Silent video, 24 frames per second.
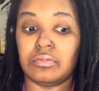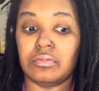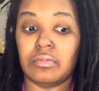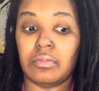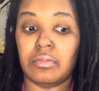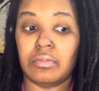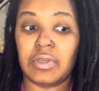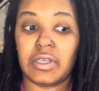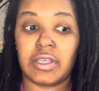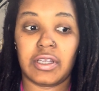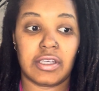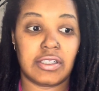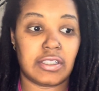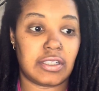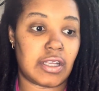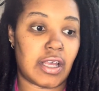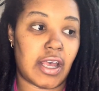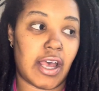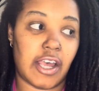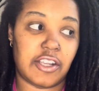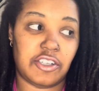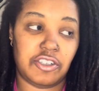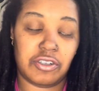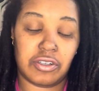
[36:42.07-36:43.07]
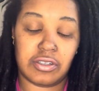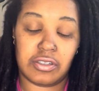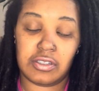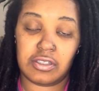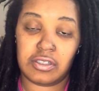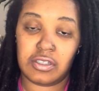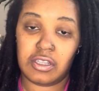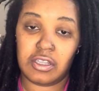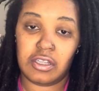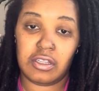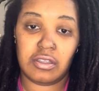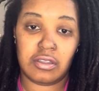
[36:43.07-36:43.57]
because as you can
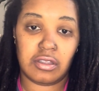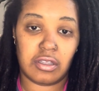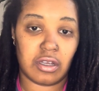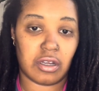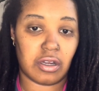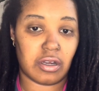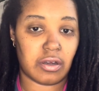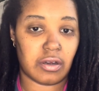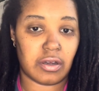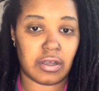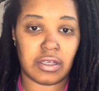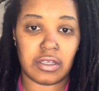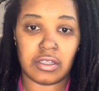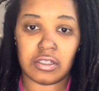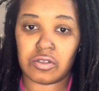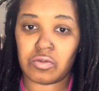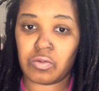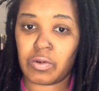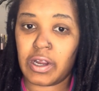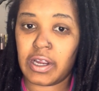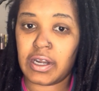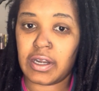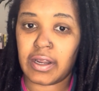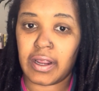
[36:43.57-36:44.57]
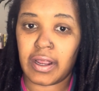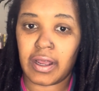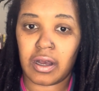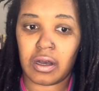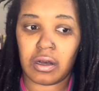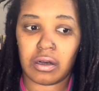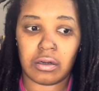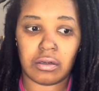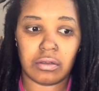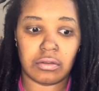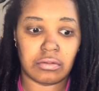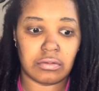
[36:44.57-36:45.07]
see, there is right
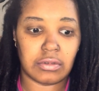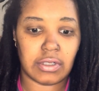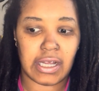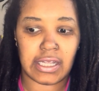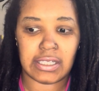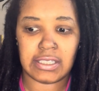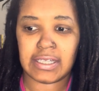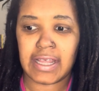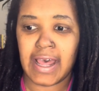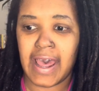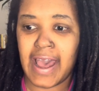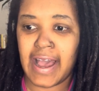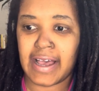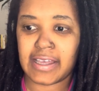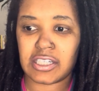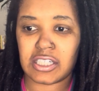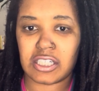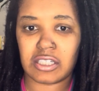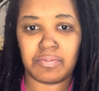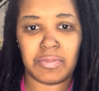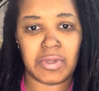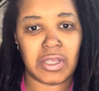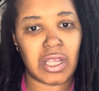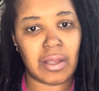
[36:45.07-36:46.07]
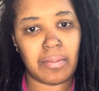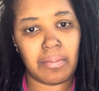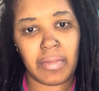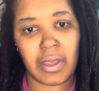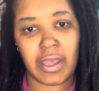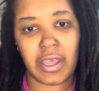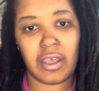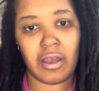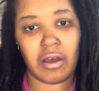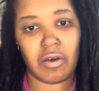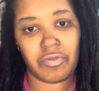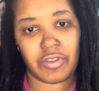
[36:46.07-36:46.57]
now attacks being
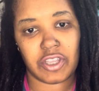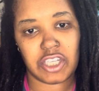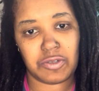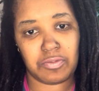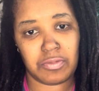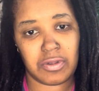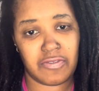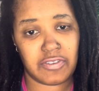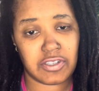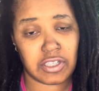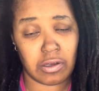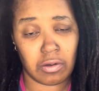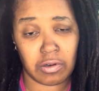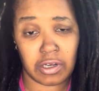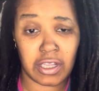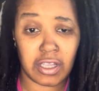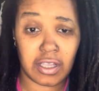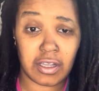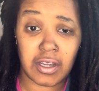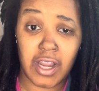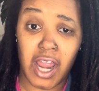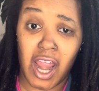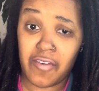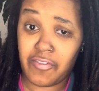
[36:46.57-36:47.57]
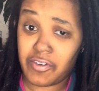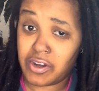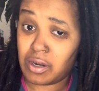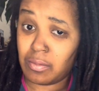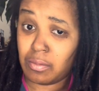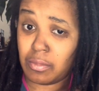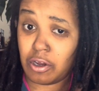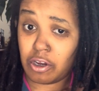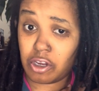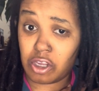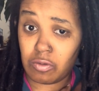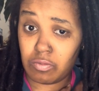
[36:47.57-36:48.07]
made on the Smithsonian African
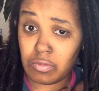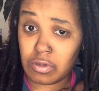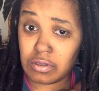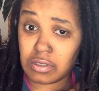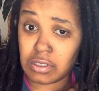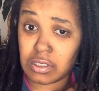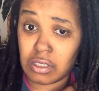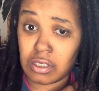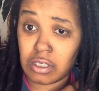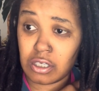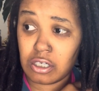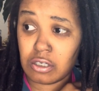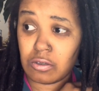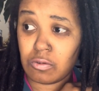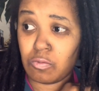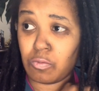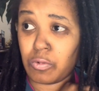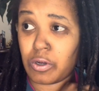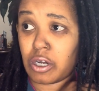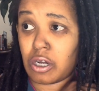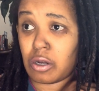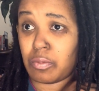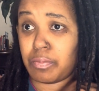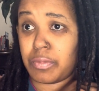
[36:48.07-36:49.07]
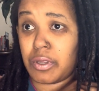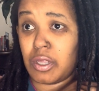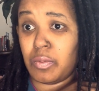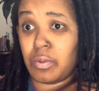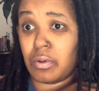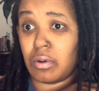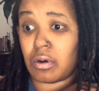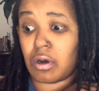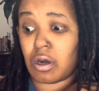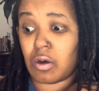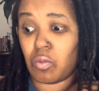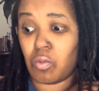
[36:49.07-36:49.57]
American Museum, where people
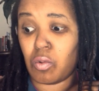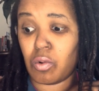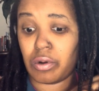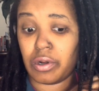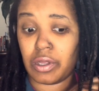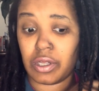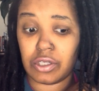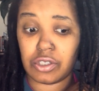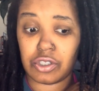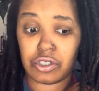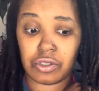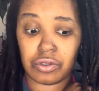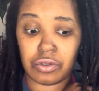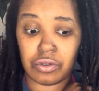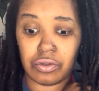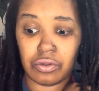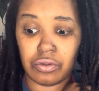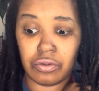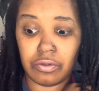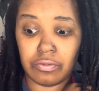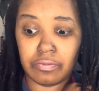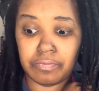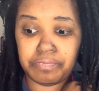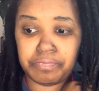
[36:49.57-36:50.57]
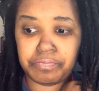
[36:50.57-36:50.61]
are wanting to